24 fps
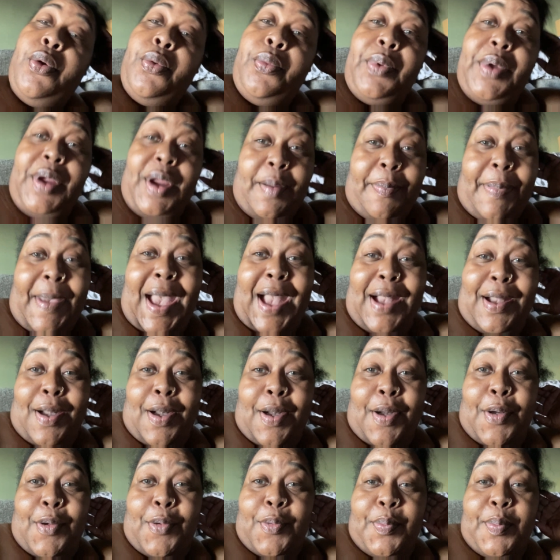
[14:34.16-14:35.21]
we are back
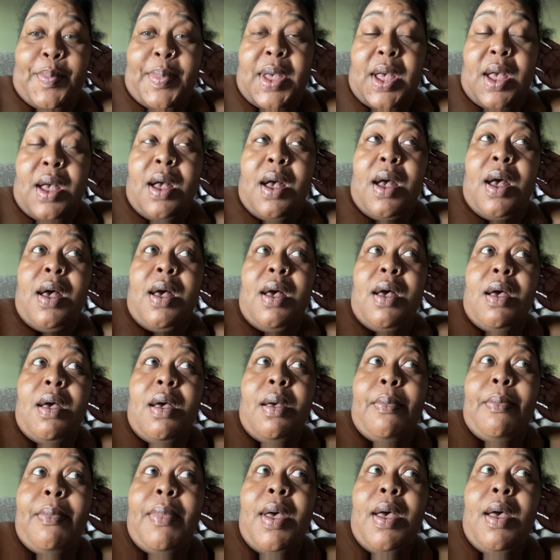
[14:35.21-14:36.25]
home.
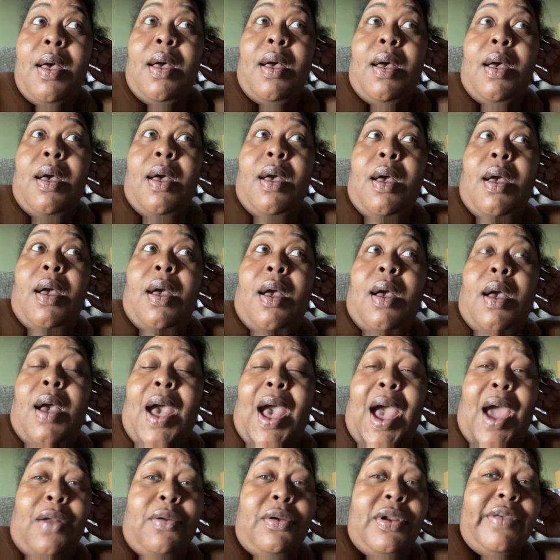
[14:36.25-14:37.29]
um
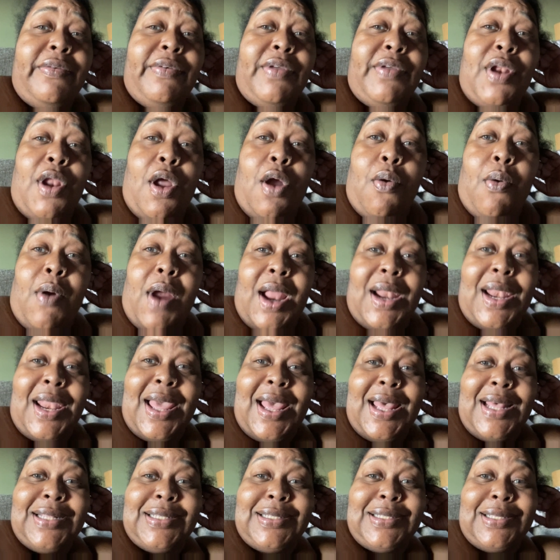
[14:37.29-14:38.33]
I don't even know where I
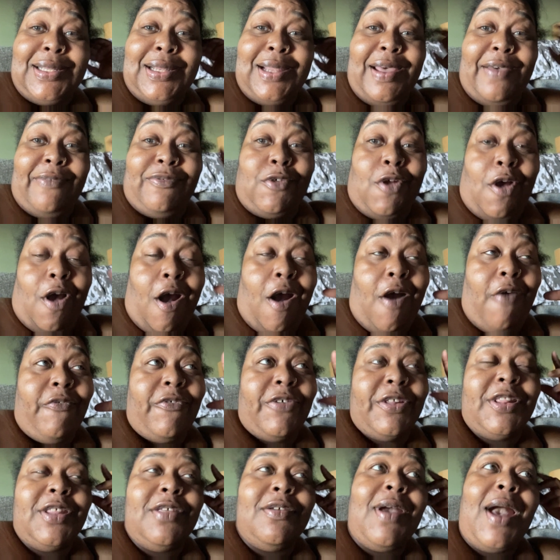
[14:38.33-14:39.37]
last left off
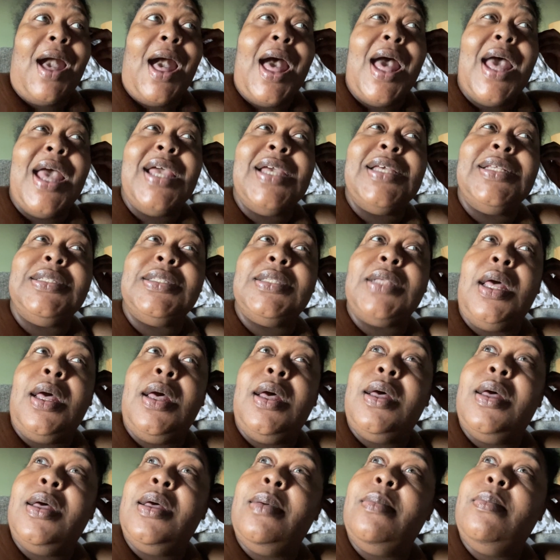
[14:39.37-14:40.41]
with you guys.
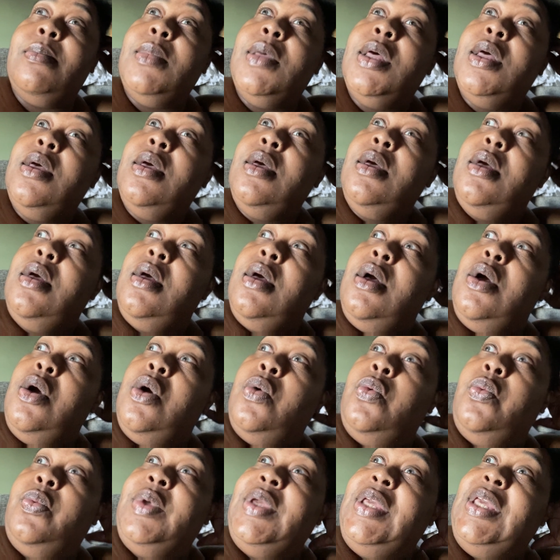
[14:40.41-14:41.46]
Um
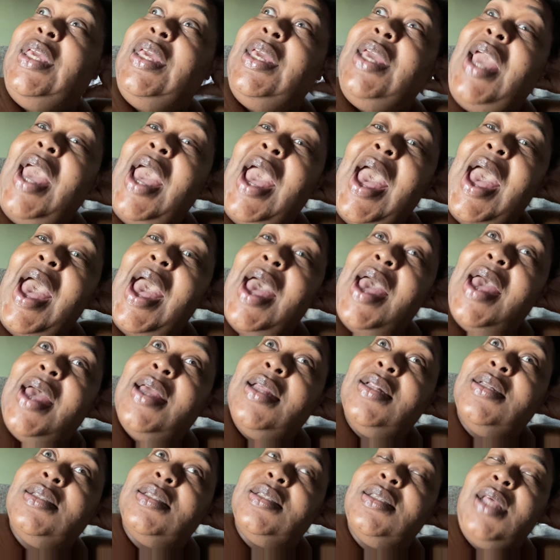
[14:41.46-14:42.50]
we
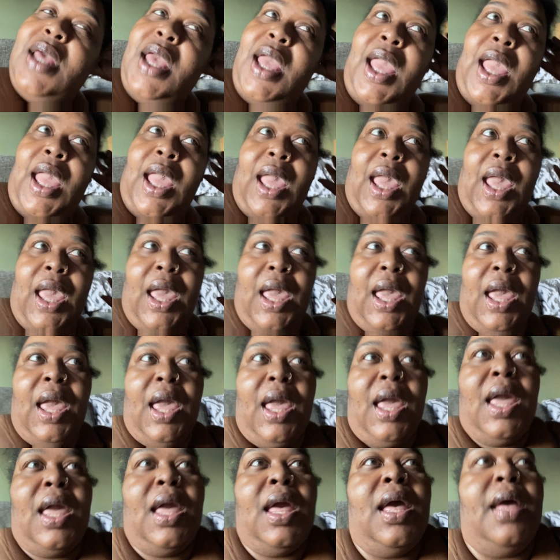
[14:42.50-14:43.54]
had
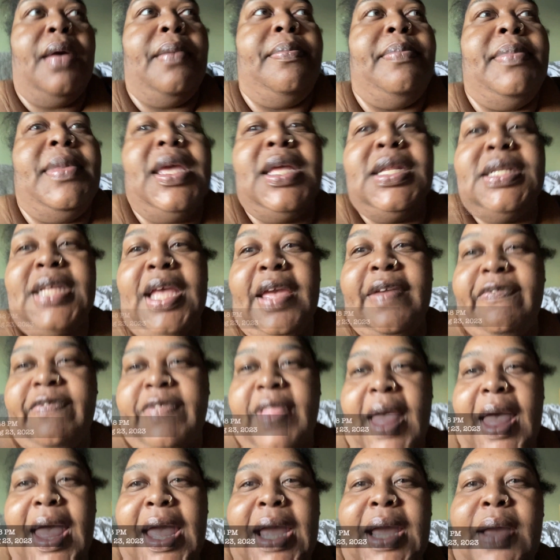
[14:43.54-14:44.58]
a midday
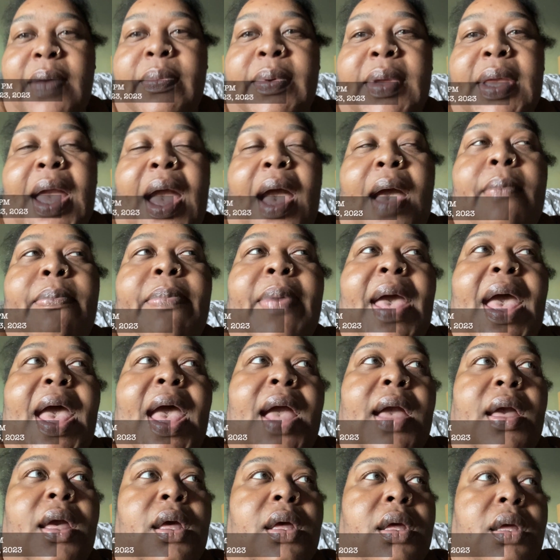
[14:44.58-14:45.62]
flight. We got back